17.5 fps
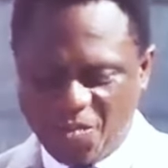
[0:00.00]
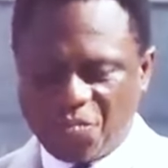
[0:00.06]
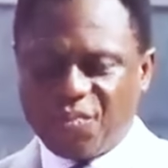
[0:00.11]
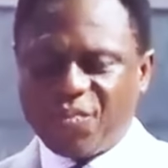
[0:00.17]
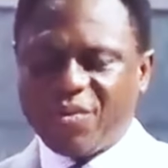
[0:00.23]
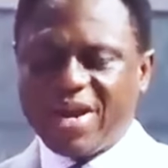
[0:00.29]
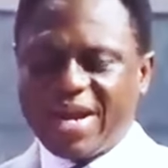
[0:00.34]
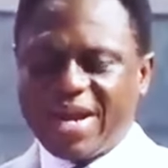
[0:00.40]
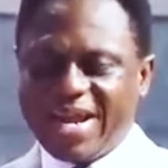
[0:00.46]

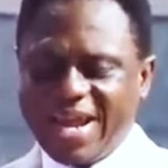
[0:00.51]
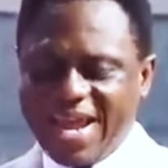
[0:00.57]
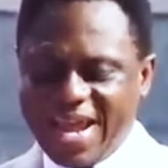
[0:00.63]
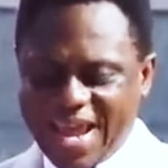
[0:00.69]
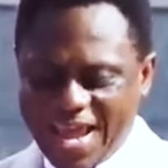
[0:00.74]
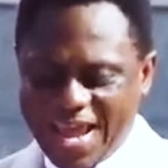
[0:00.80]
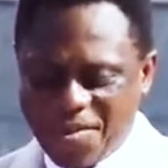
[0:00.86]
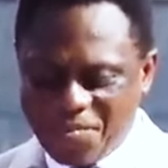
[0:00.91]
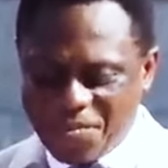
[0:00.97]

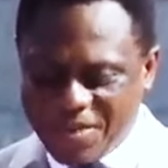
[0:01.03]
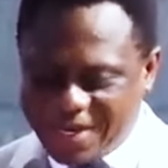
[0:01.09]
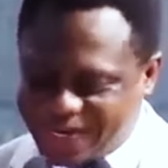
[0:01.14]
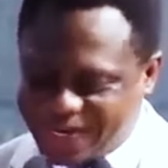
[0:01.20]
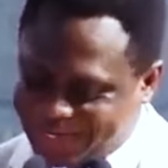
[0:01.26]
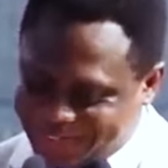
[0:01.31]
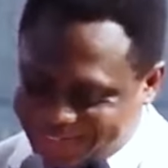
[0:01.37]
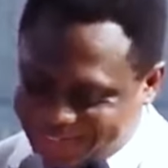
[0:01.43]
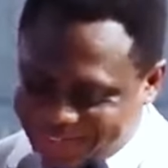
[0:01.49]

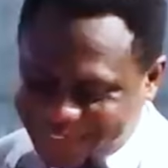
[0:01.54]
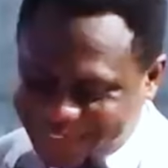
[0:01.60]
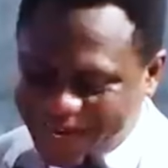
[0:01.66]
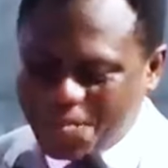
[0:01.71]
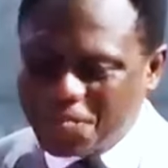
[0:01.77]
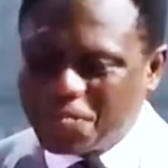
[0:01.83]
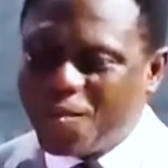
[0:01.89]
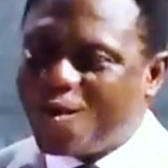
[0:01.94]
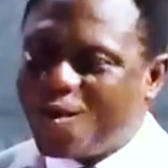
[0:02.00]
preeminent
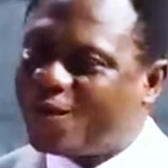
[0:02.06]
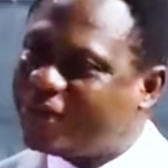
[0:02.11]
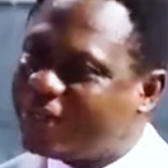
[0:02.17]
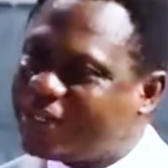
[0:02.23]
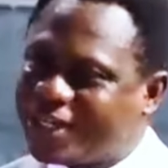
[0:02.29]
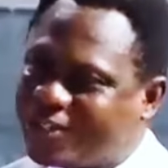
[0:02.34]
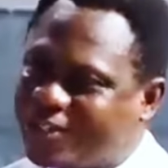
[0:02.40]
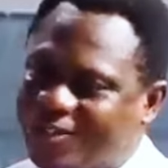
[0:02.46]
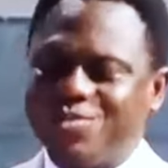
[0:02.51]
among
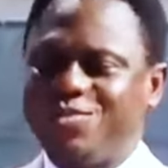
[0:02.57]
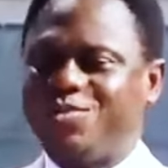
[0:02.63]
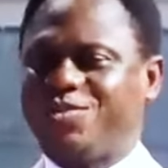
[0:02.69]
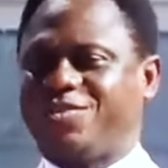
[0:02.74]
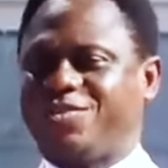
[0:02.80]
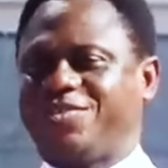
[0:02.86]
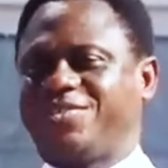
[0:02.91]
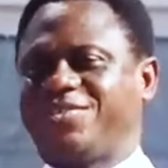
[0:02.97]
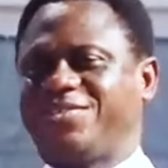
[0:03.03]
the
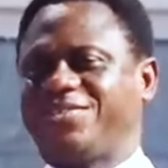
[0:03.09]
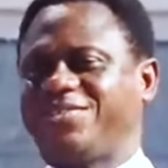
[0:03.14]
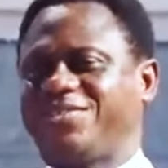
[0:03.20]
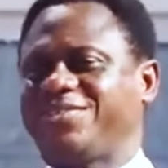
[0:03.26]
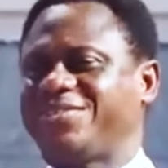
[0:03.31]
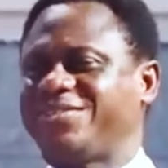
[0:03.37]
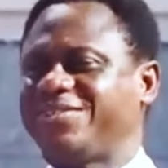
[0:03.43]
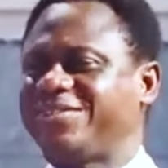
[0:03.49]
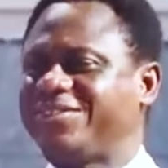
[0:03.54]

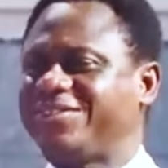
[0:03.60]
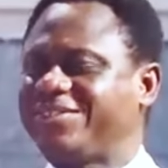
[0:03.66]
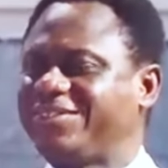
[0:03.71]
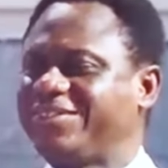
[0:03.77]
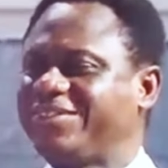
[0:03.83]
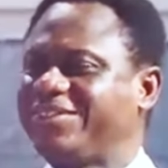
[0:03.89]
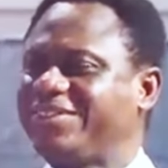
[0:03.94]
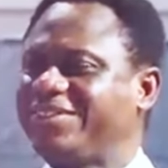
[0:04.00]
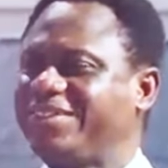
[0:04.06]
Jews.
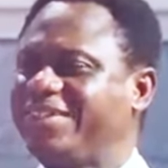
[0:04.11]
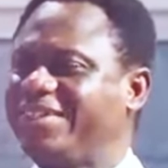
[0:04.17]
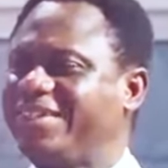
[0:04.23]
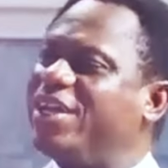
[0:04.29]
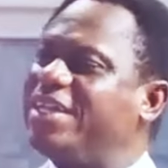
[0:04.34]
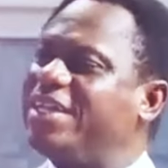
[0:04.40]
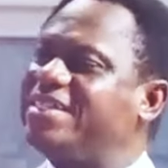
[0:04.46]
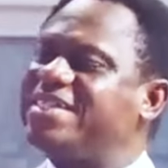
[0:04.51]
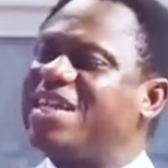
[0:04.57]

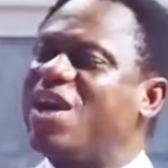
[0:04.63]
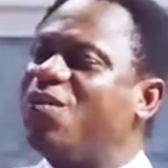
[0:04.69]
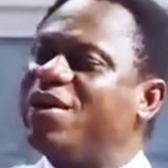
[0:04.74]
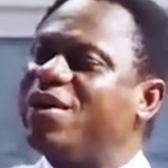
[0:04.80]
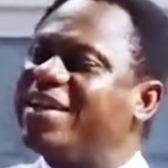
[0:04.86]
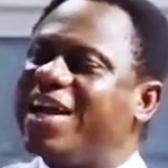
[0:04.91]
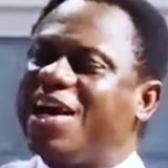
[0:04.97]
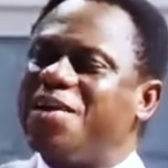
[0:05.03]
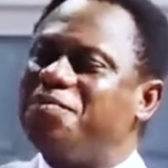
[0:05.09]
He
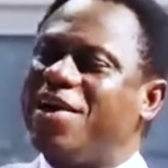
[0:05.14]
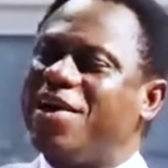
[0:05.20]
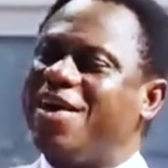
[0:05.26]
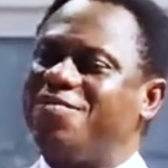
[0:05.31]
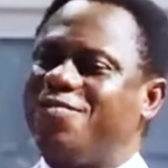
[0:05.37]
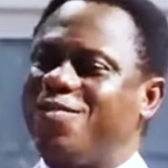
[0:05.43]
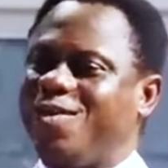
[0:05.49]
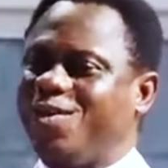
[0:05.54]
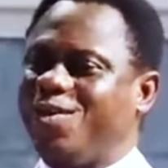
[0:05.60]
towered
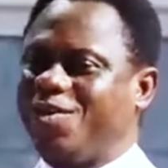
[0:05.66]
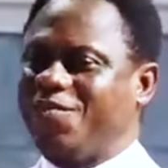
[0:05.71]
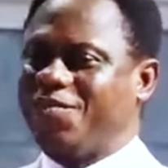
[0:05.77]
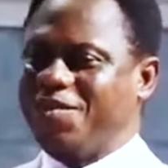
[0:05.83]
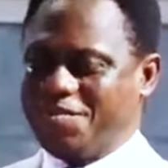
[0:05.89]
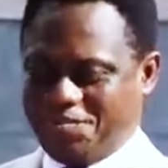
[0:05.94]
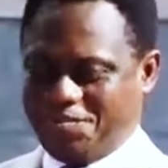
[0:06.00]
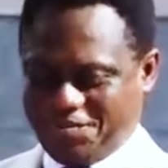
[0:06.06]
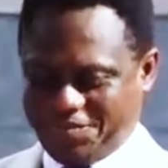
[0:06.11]
above all of
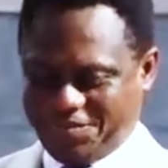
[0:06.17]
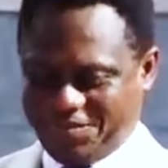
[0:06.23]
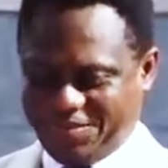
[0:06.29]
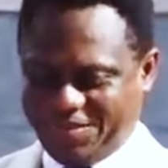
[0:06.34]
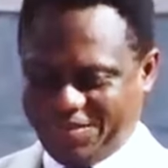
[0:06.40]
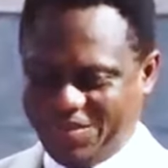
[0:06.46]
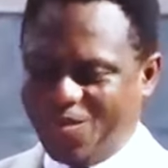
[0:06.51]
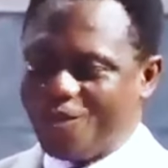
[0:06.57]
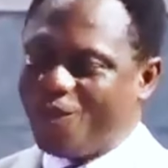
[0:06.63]
them.
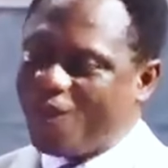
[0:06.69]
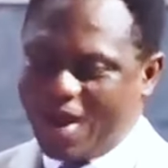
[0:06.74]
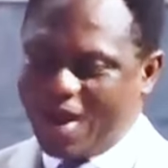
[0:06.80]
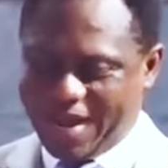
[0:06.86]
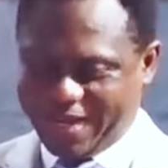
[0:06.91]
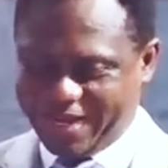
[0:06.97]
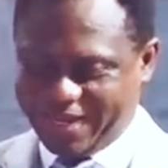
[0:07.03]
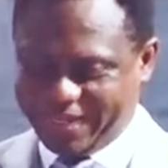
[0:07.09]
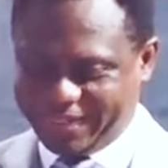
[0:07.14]
Why?